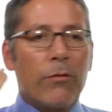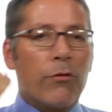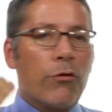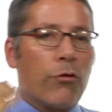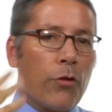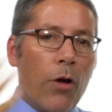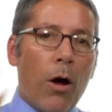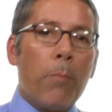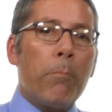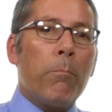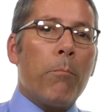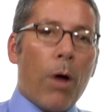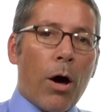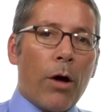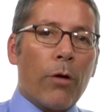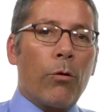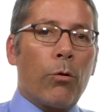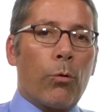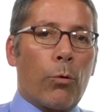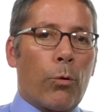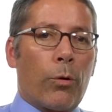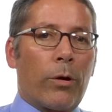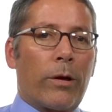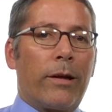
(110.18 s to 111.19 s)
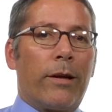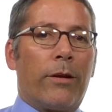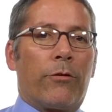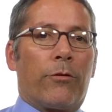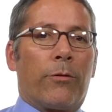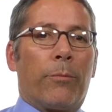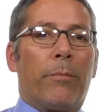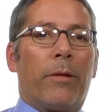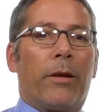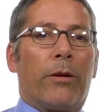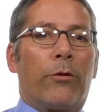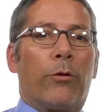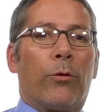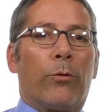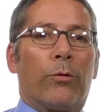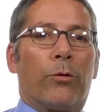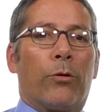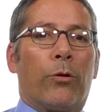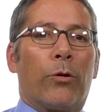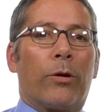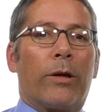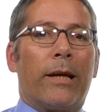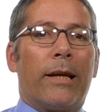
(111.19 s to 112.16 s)
Some model organism that you're
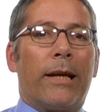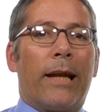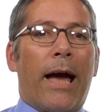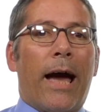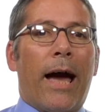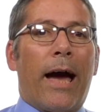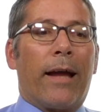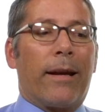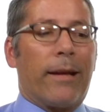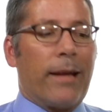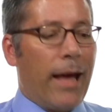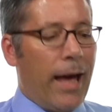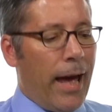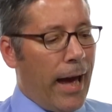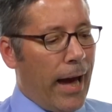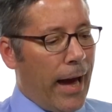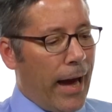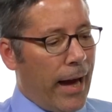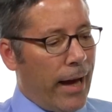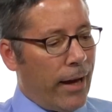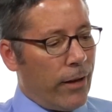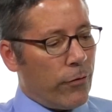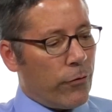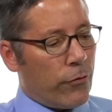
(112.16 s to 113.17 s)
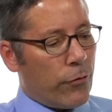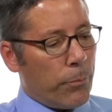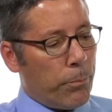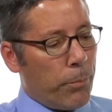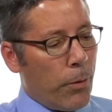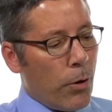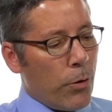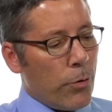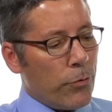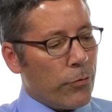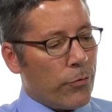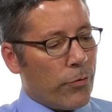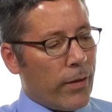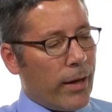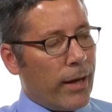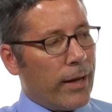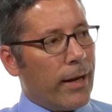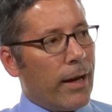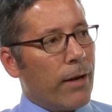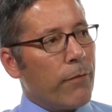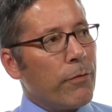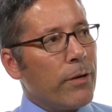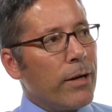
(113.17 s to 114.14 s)
looking at, and suppose
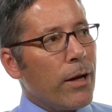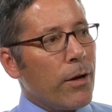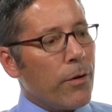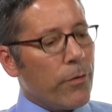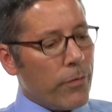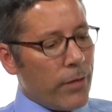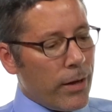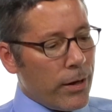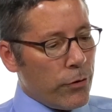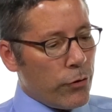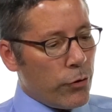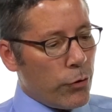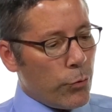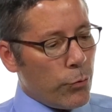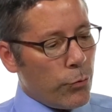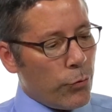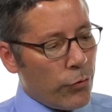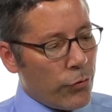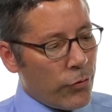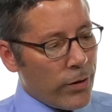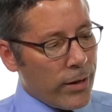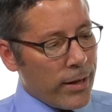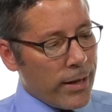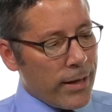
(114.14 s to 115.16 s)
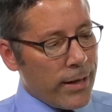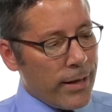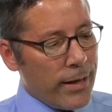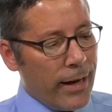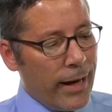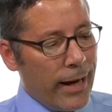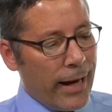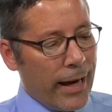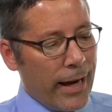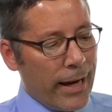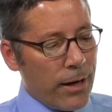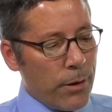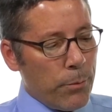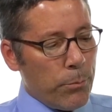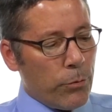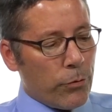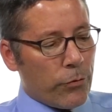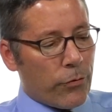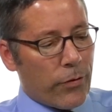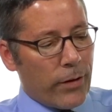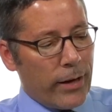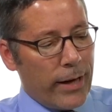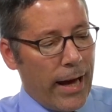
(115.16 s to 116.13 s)
that every now and then you see
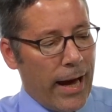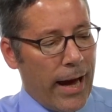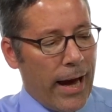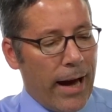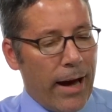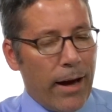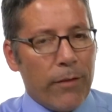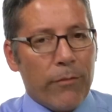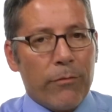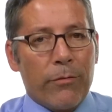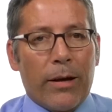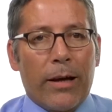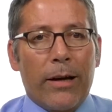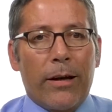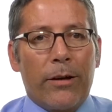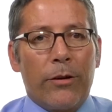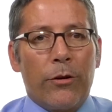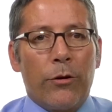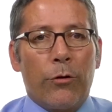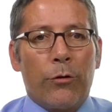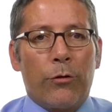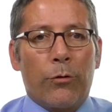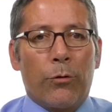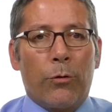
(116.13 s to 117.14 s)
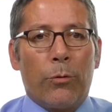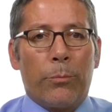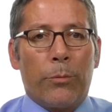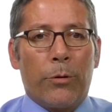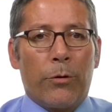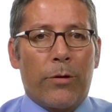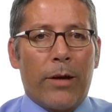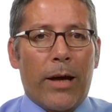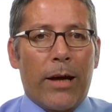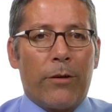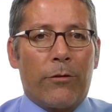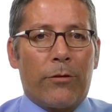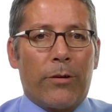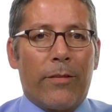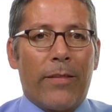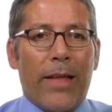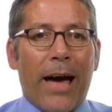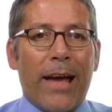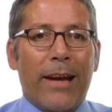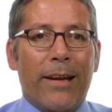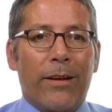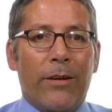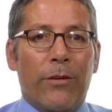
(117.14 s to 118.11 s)
animals that have an unusual mutation.
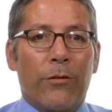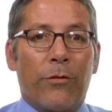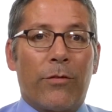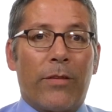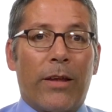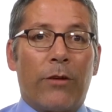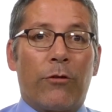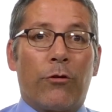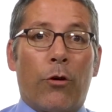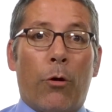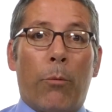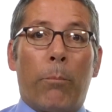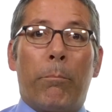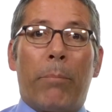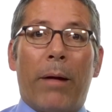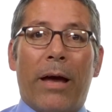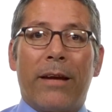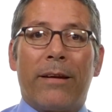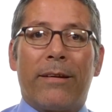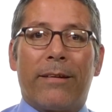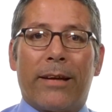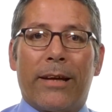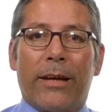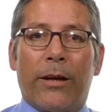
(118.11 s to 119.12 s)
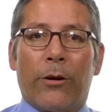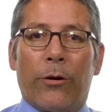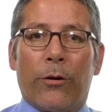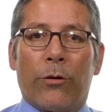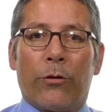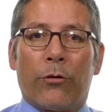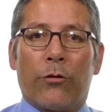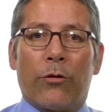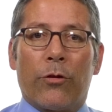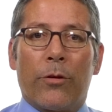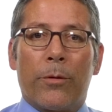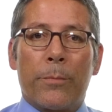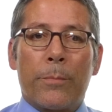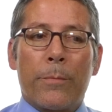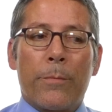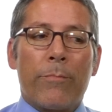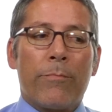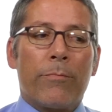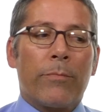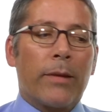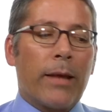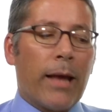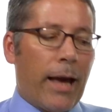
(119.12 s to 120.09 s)
That is, they show bent ears.
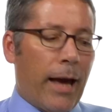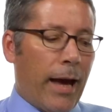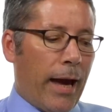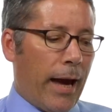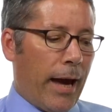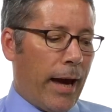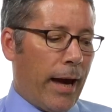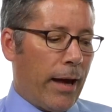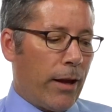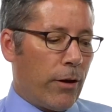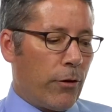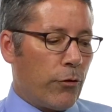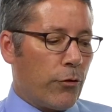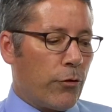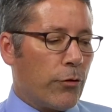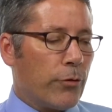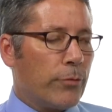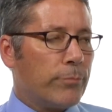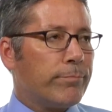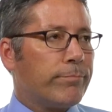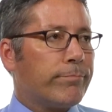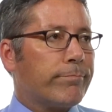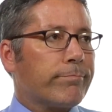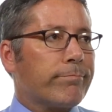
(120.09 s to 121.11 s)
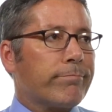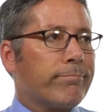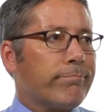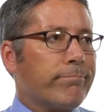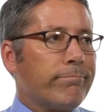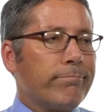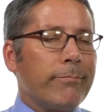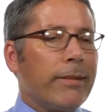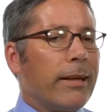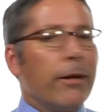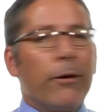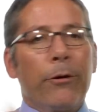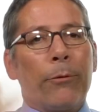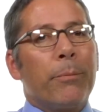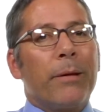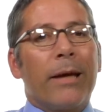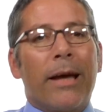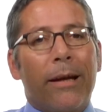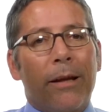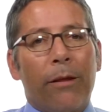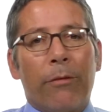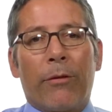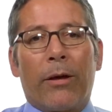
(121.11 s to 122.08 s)
And it could
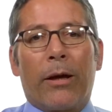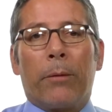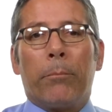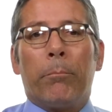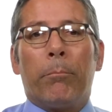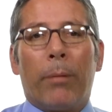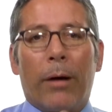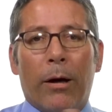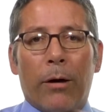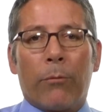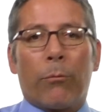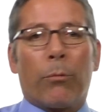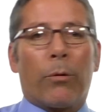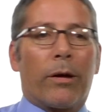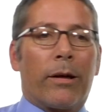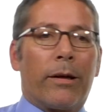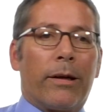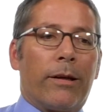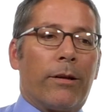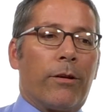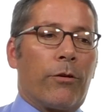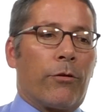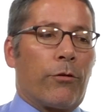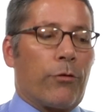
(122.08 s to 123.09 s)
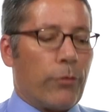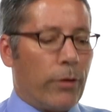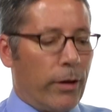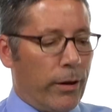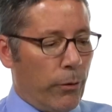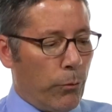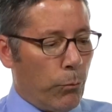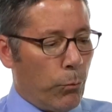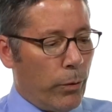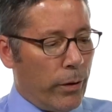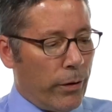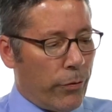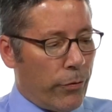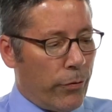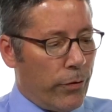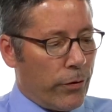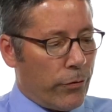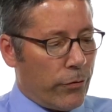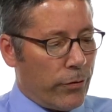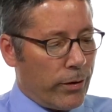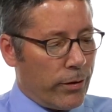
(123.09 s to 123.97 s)
be anything, but we're going to illustrate it with this